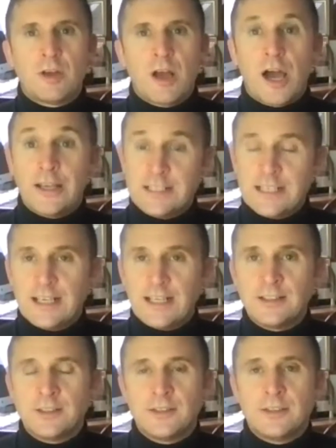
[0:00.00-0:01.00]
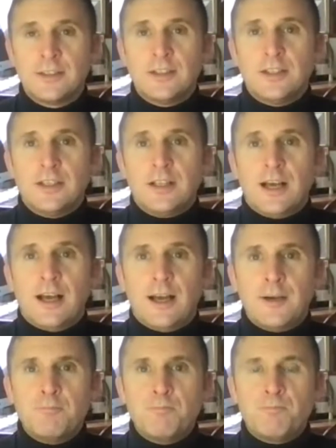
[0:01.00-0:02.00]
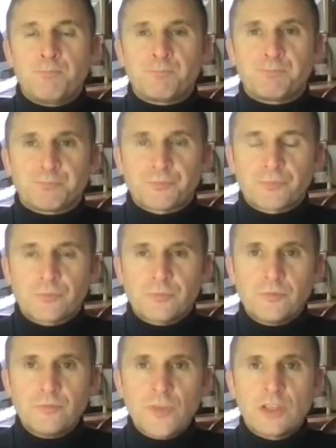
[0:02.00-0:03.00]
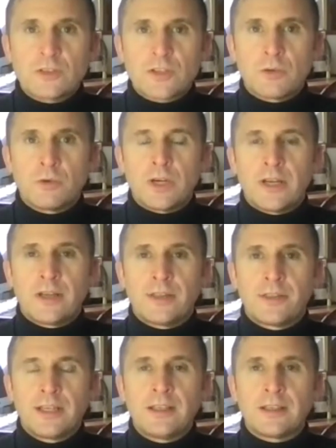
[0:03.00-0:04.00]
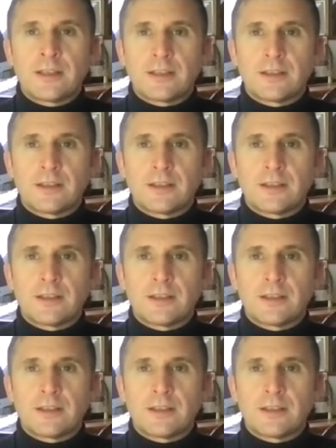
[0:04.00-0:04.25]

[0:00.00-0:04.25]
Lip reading: ideally. Um, so, and I think